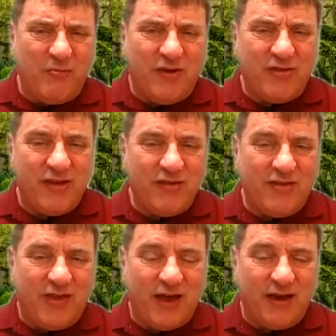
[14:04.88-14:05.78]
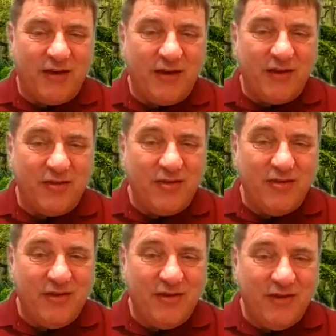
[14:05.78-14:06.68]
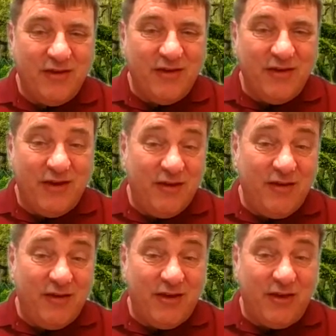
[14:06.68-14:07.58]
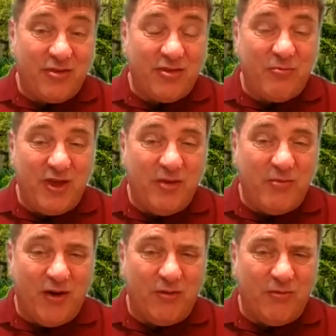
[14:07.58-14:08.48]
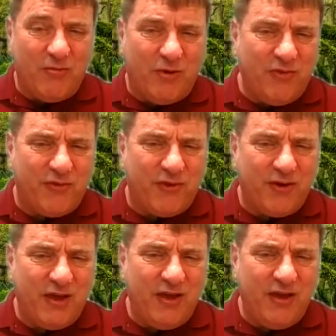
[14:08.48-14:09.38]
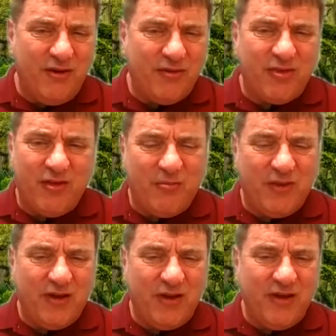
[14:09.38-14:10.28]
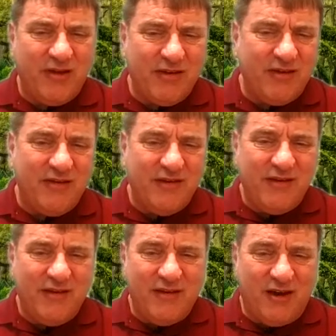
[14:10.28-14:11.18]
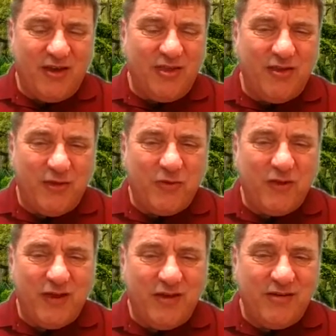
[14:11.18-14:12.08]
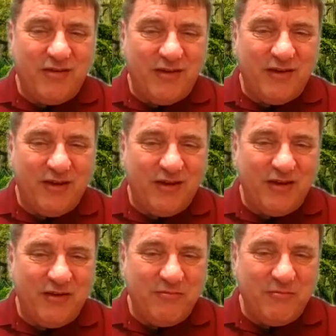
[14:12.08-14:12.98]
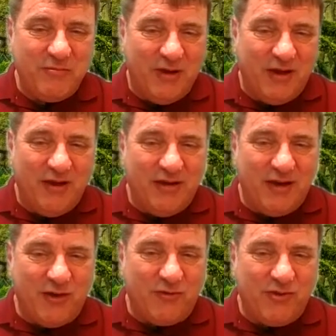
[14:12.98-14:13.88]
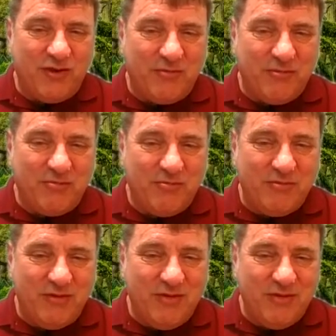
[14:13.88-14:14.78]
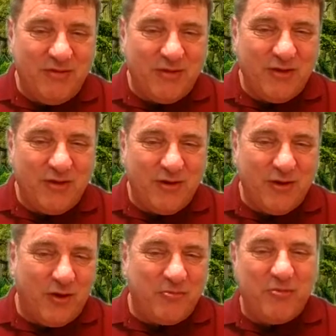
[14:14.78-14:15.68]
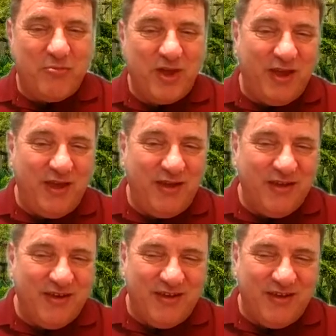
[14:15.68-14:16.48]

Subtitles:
I'm listening to that, and it gets to be about 1:30 or something, I think, and I have to go up and pee.